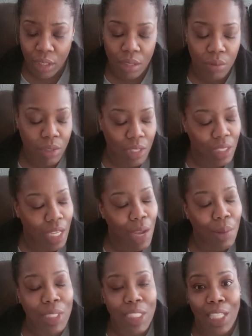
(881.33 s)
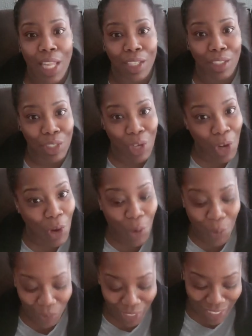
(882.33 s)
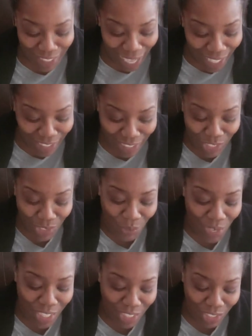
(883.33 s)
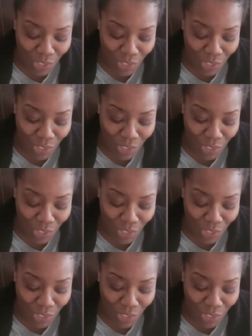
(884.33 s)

And they were just like, no, that's not the situation.